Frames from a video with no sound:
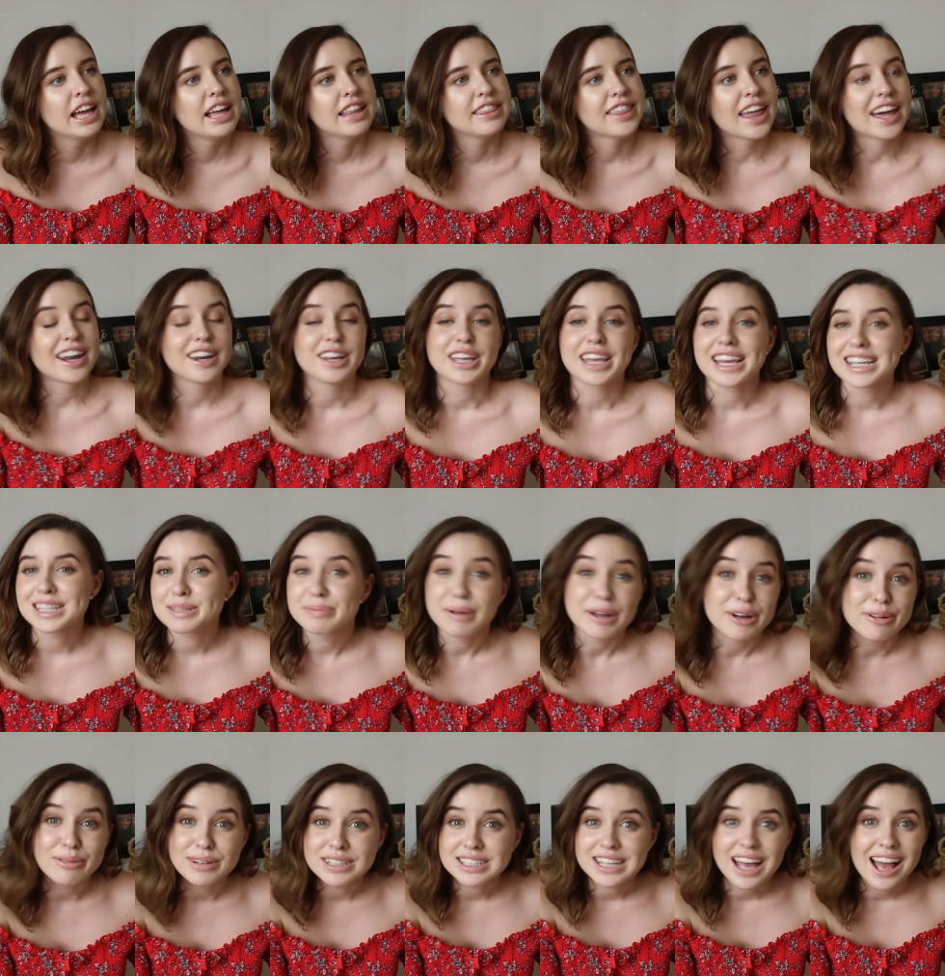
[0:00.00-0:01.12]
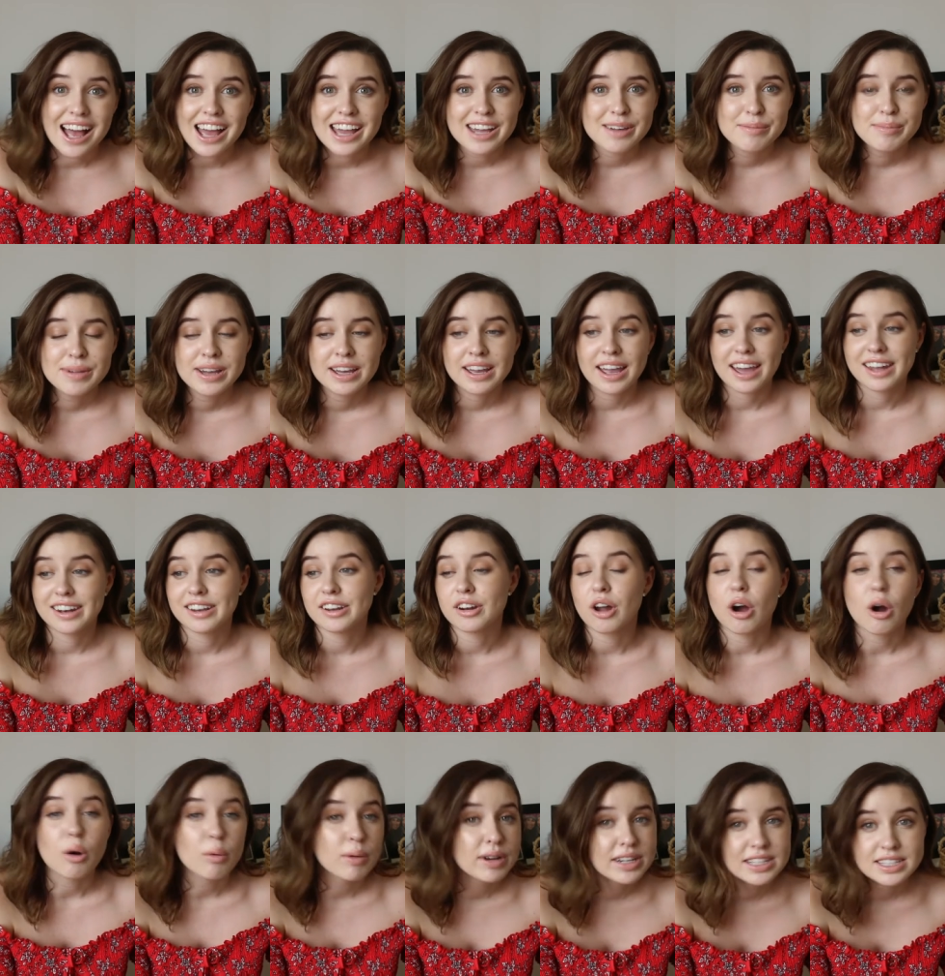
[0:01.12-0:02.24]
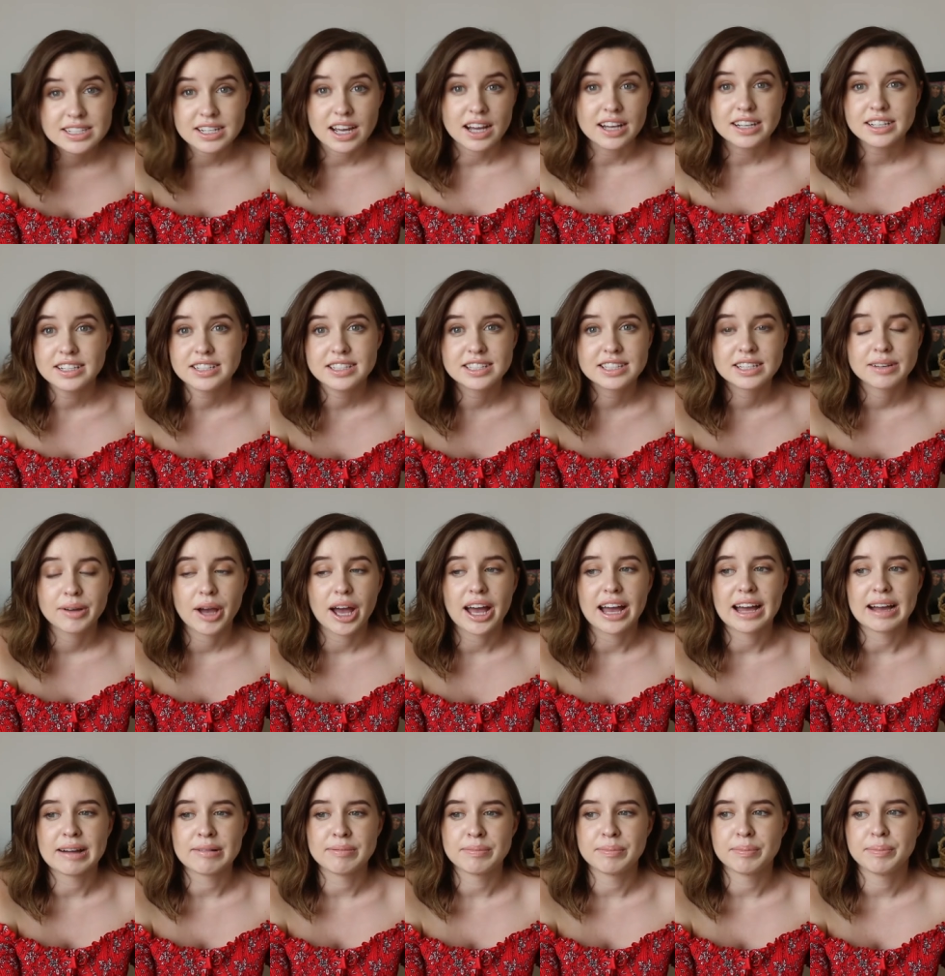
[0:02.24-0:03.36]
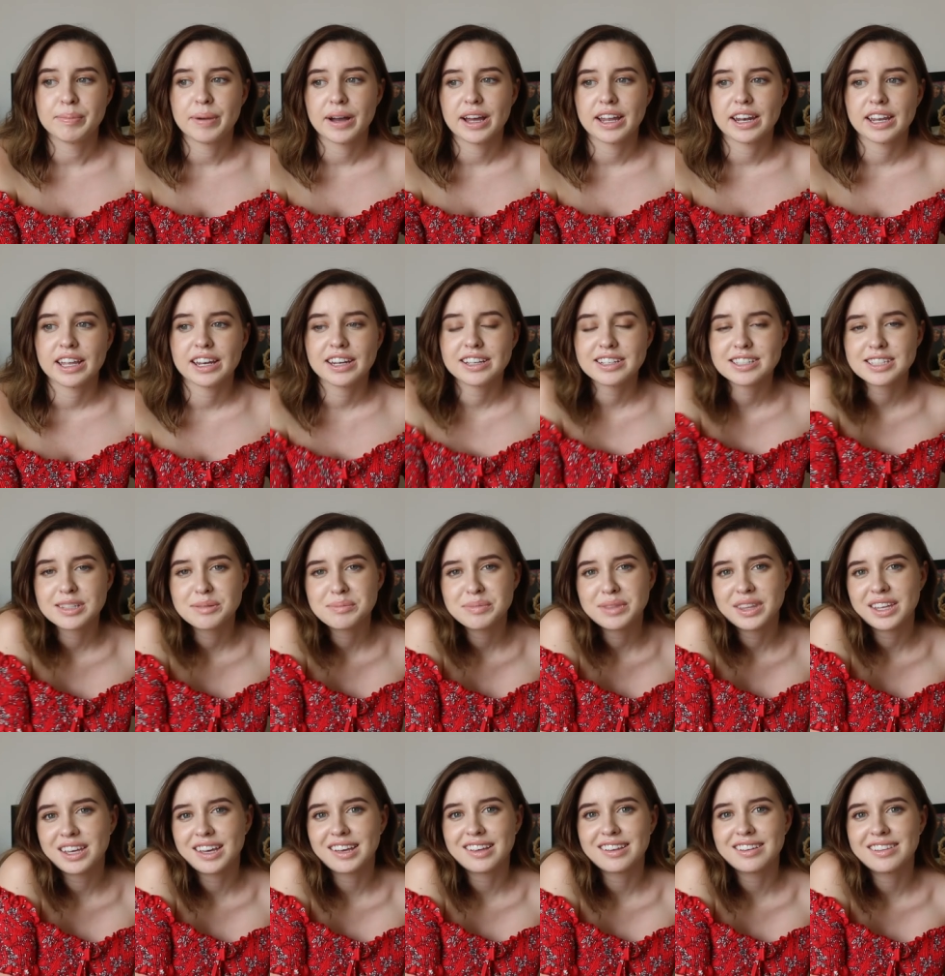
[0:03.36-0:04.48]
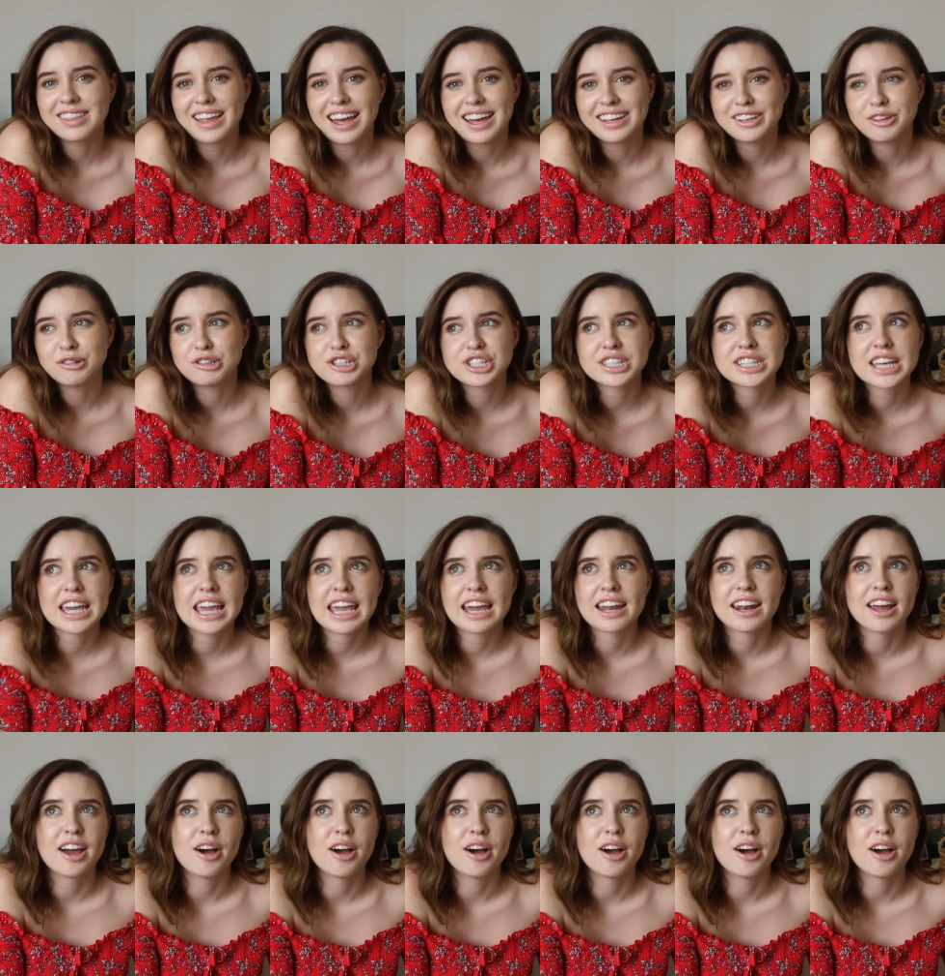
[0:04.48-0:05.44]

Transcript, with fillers: that it gets better with time, and it always does, but it is something that you just can't